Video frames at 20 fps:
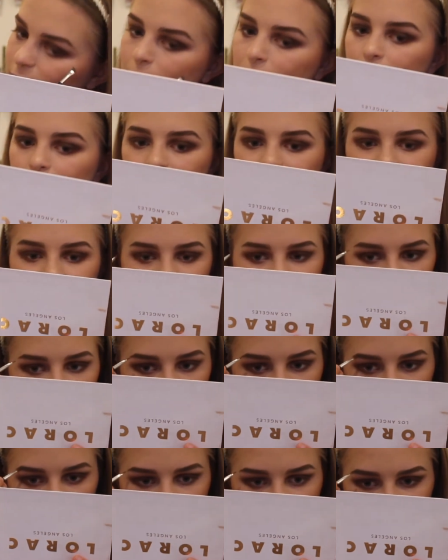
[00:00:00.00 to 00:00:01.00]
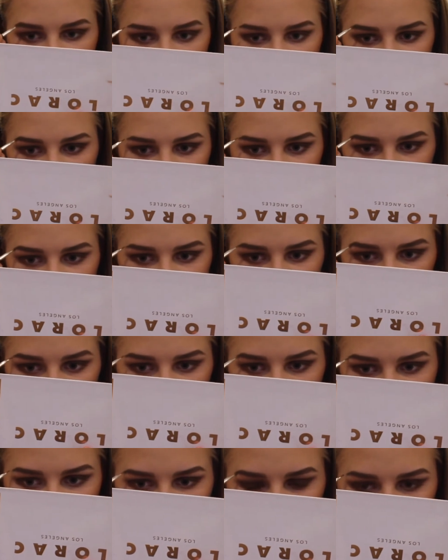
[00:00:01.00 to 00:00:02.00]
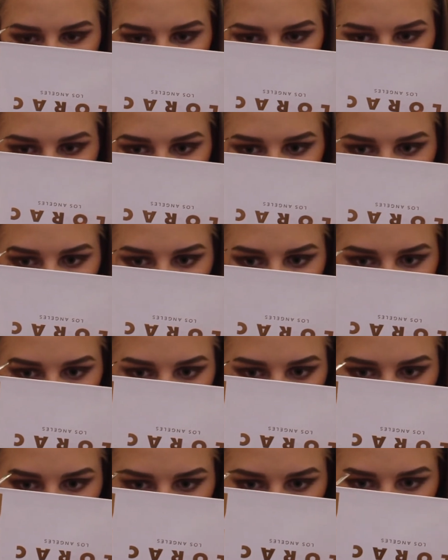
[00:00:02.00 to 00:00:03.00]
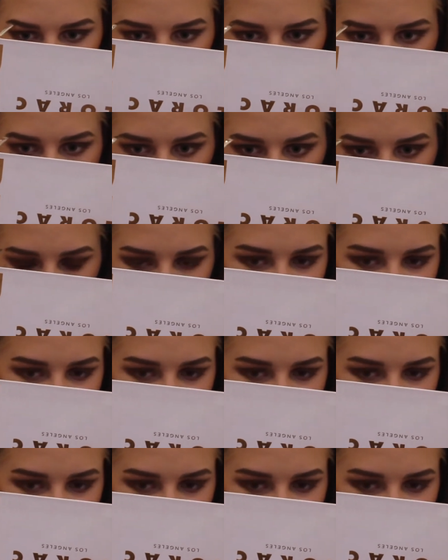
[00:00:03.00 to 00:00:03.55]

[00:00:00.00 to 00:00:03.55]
some nice eyebrows that are right there above the eyes